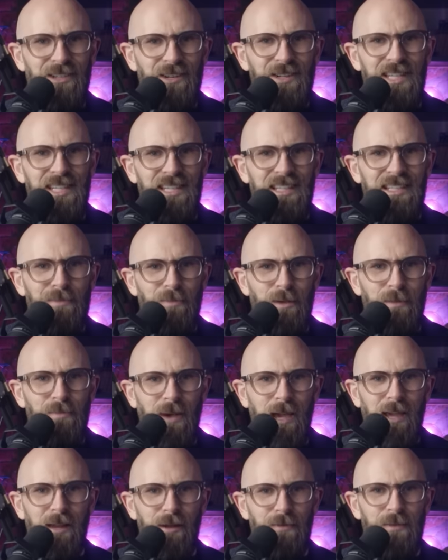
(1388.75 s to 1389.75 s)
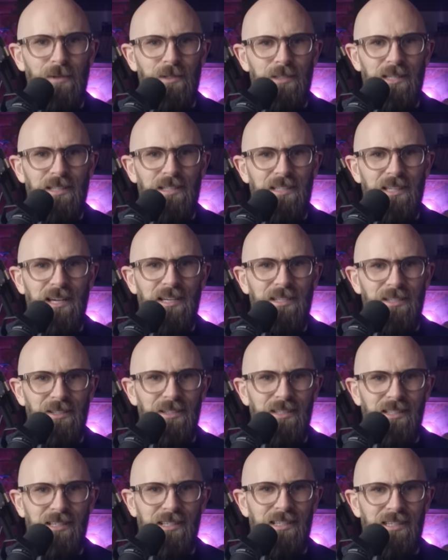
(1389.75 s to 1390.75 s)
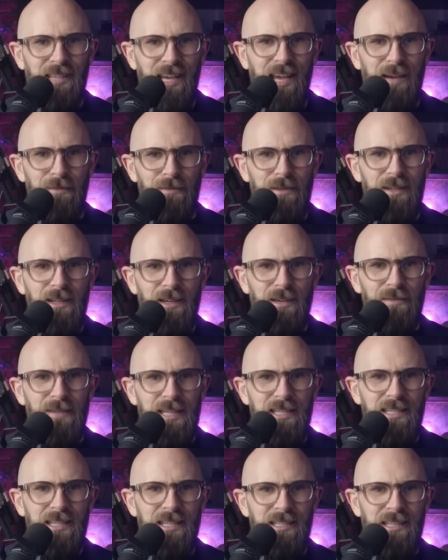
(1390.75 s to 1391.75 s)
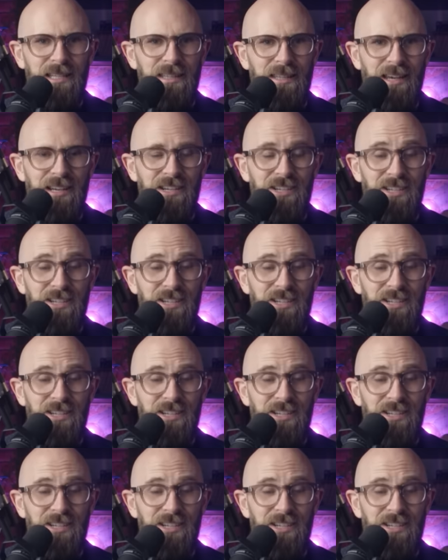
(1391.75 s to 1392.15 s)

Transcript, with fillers: only can this be painful to the turtles, as they have nerve endings in their